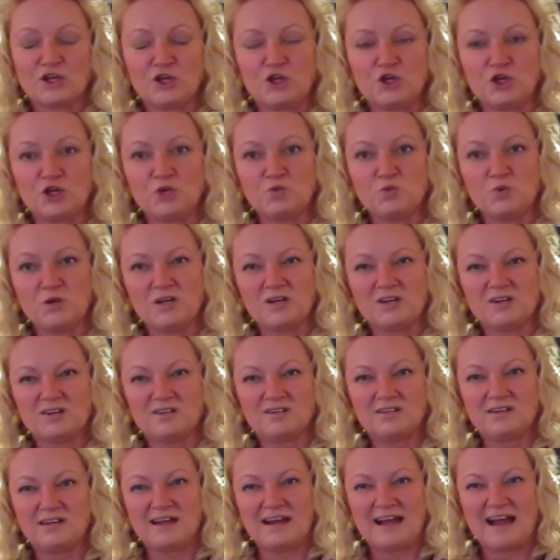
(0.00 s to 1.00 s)

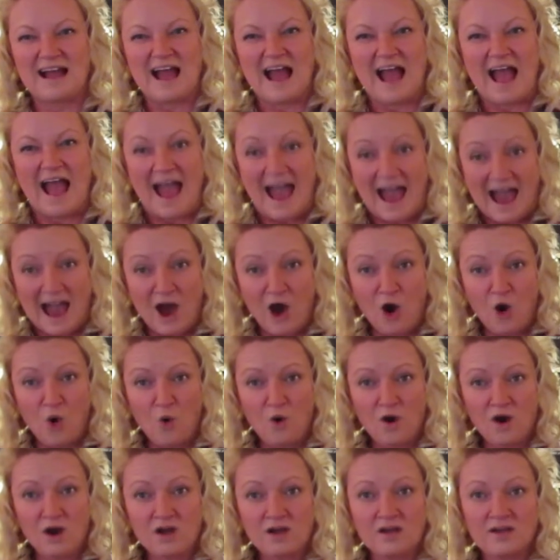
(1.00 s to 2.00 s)
Goodwill
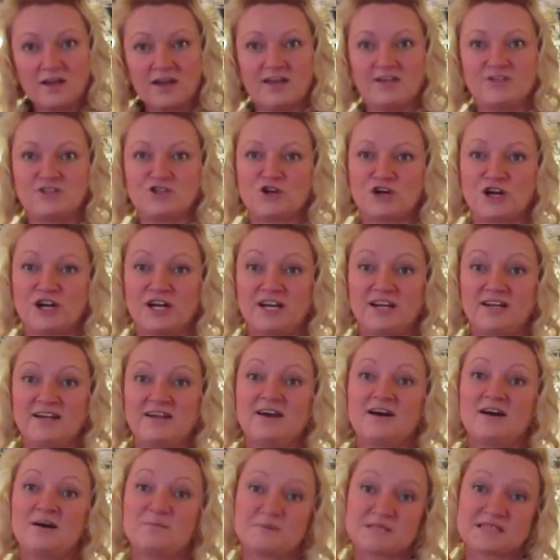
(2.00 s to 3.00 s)
ow and turn it
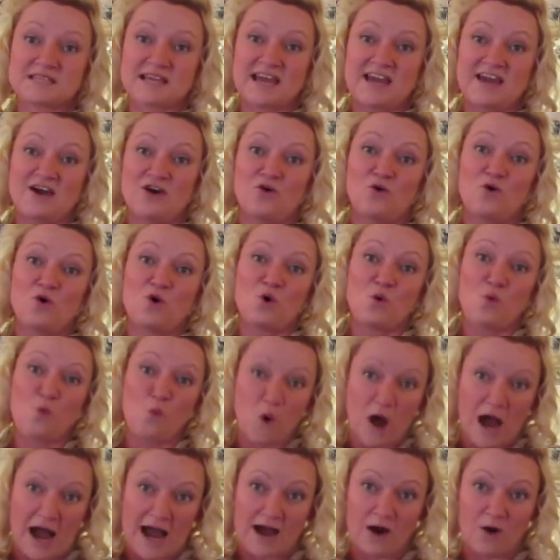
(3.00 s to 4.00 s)
into upscale
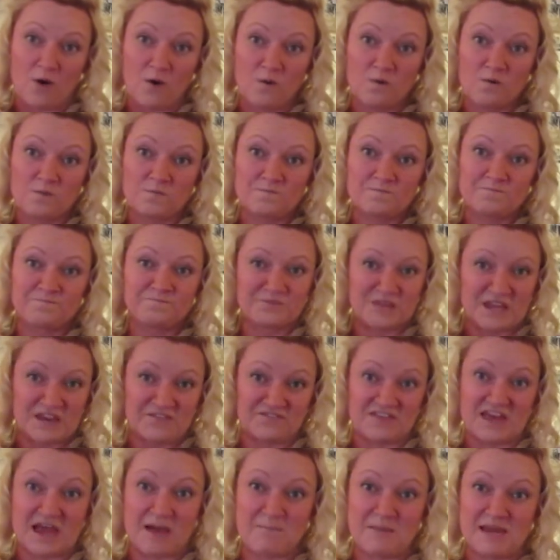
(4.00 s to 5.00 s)
wow,
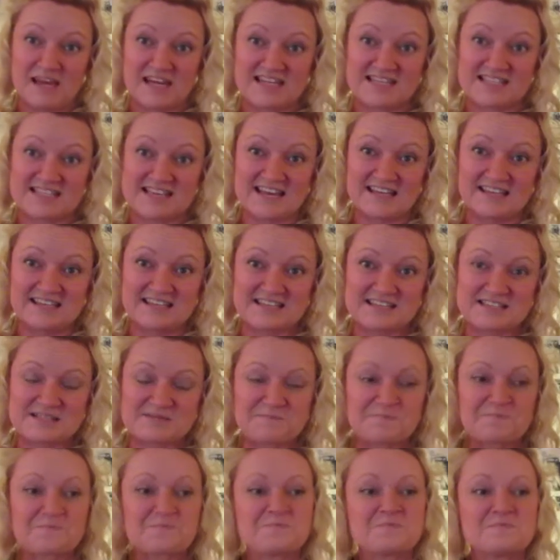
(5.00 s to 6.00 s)
if that makes
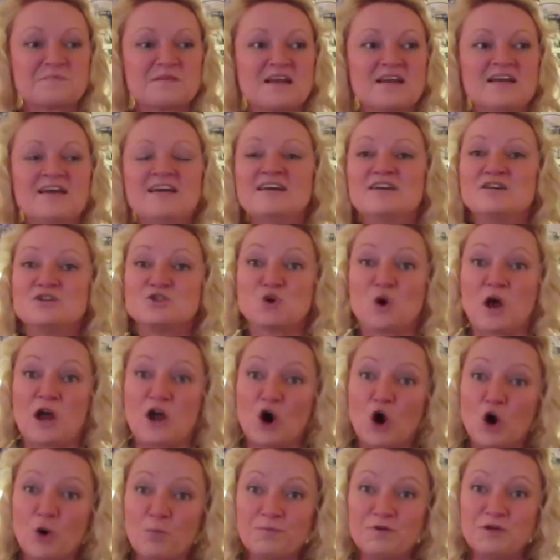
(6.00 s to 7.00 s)
sense. So I
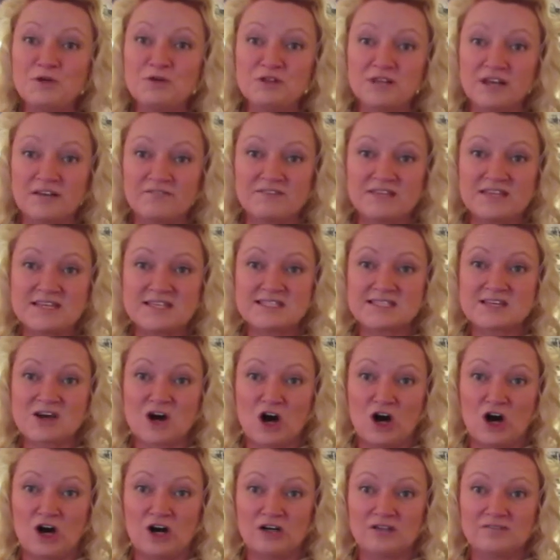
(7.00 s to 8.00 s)
hope you loved this
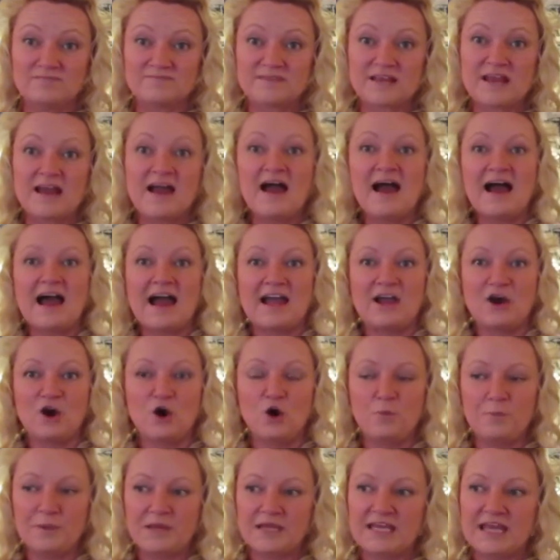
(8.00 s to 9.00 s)
haul. I
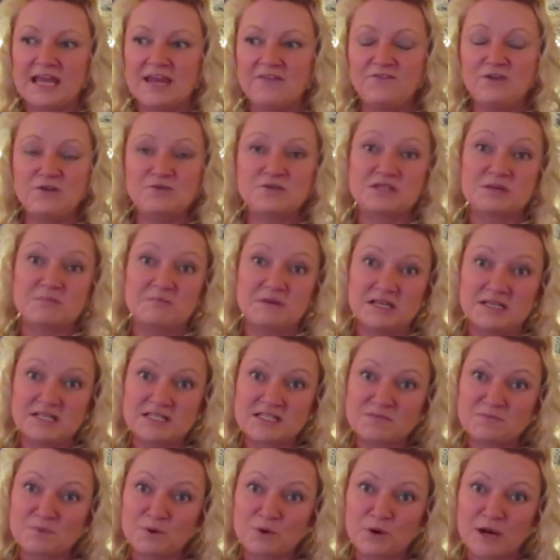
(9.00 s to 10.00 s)
hope it gave you some
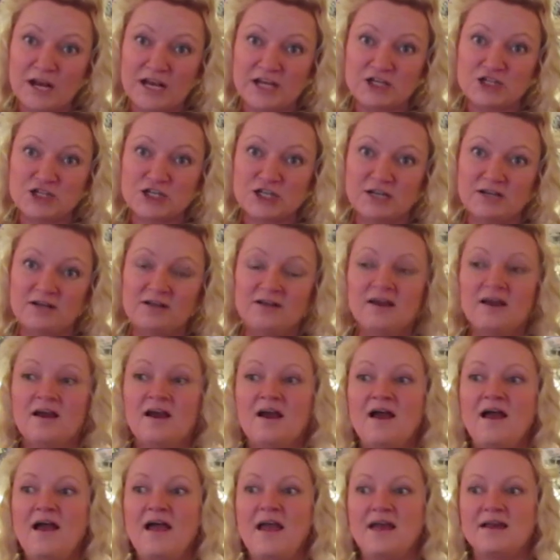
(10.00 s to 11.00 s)
inspiration
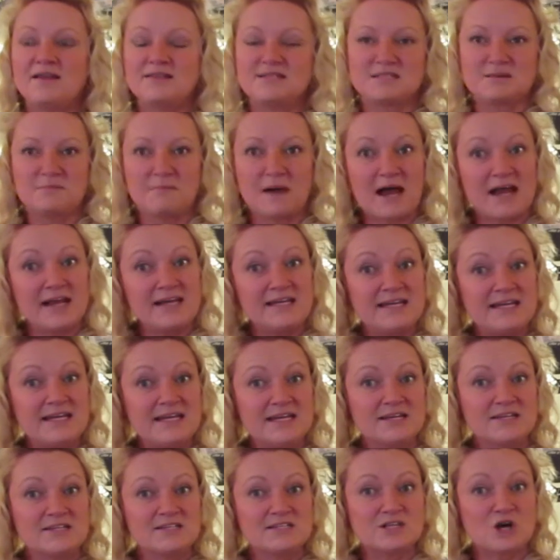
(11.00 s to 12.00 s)
and some
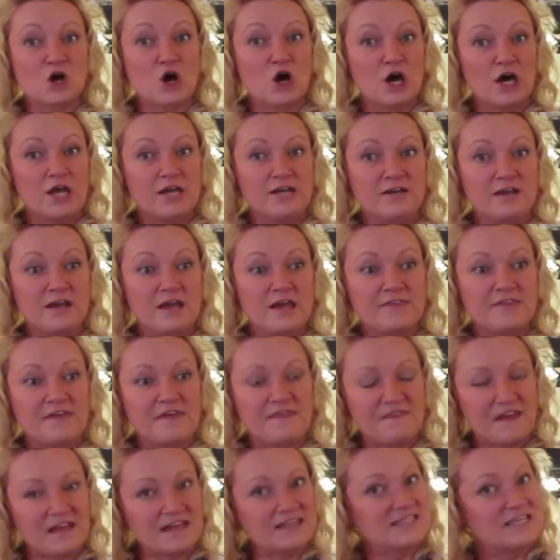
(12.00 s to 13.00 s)
ideas on the
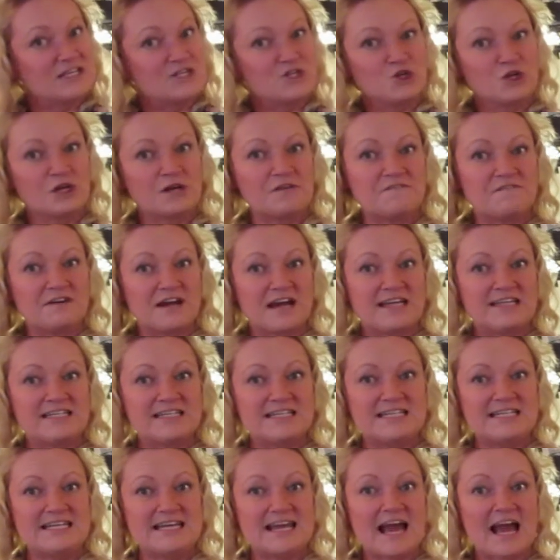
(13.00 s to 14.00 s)
things that you can find
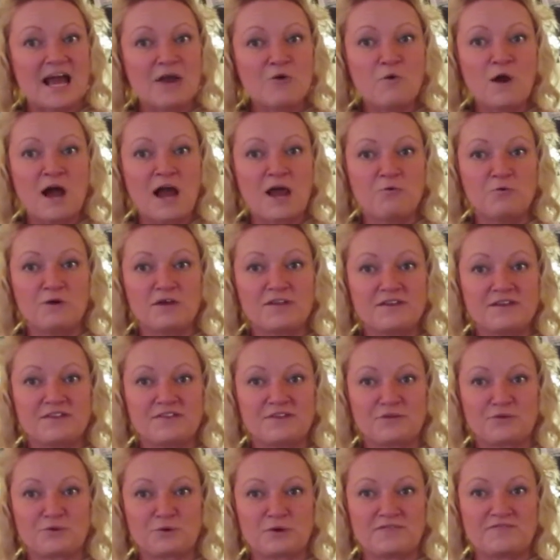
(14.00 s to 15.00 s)
to DIY with
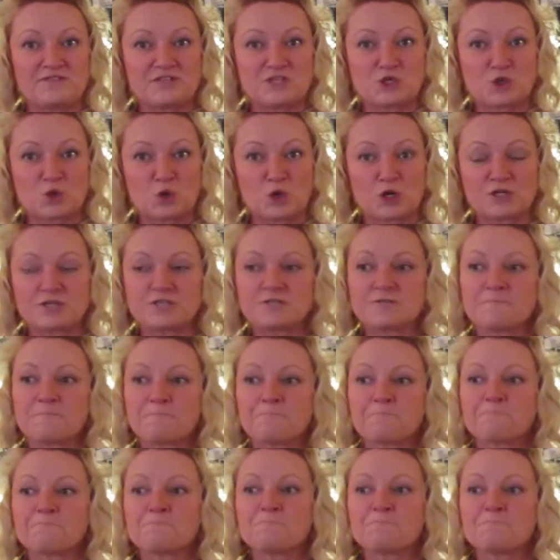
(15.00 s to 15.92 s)
at the thrift stores.